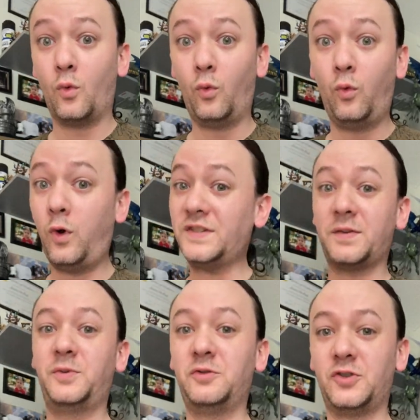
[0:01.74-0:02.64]
What's
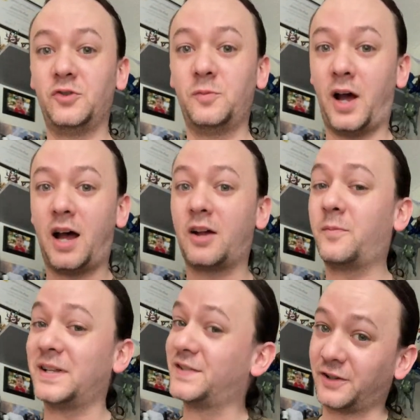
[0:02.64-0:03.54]
up YouTube?
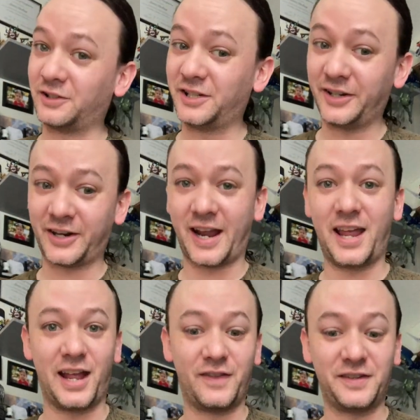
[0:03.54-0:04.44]
Autobot Zeron here,
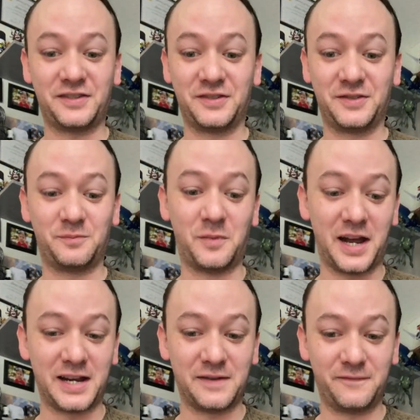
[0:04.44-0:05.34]
and this is
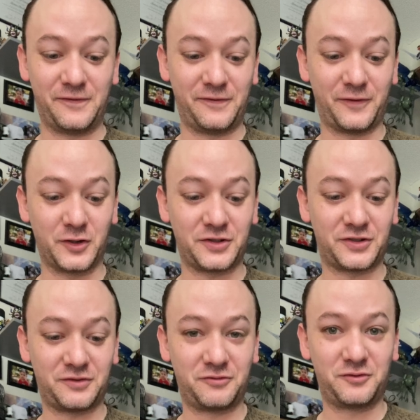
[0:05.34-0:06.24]
my
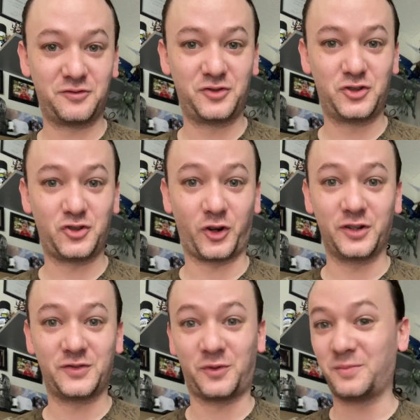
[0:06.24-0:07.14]
first
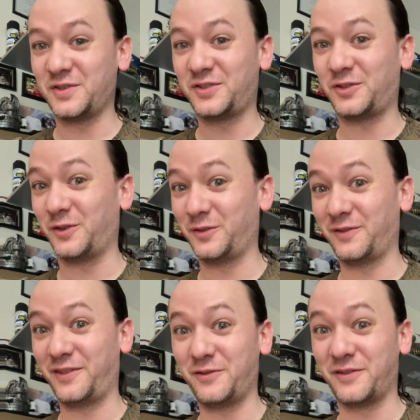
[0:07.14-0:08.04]
Transformers toy
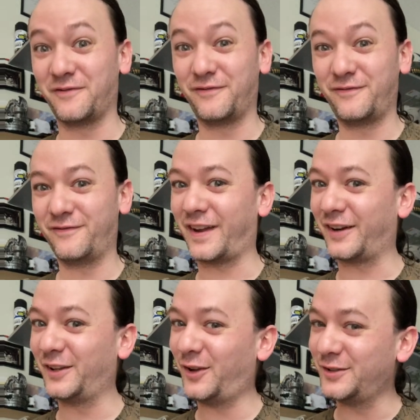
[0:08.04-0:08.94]
review in a
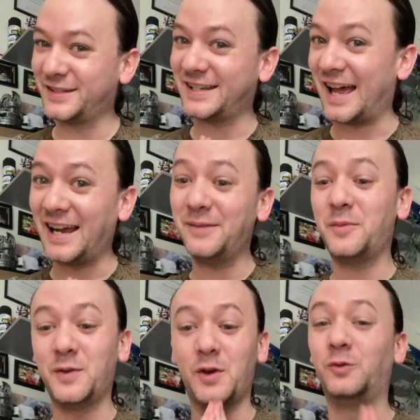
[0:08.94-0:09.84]
very long time,
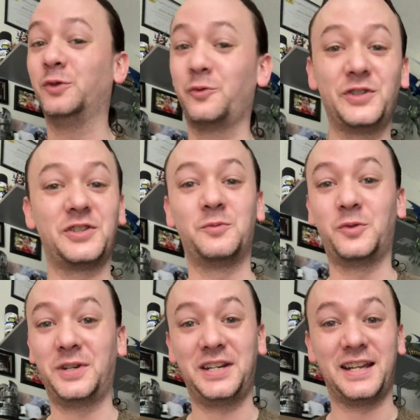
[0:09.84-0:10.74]
and the only reason I'm
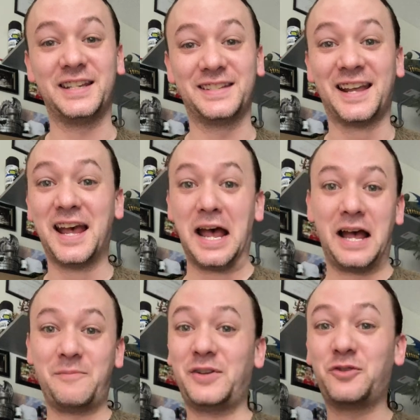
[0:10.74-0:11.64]
doing it is
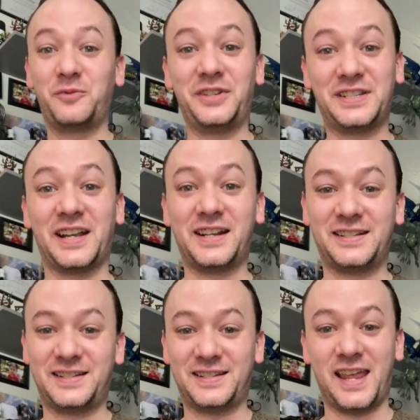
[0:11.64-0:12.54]
I'm actually really excited
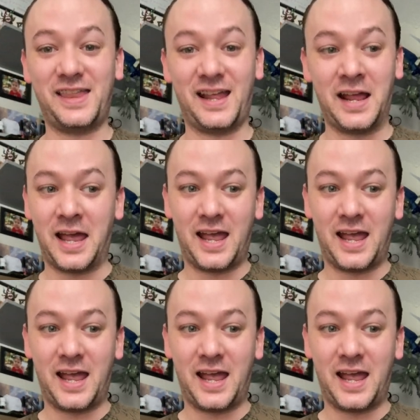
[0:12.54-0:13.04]
to say that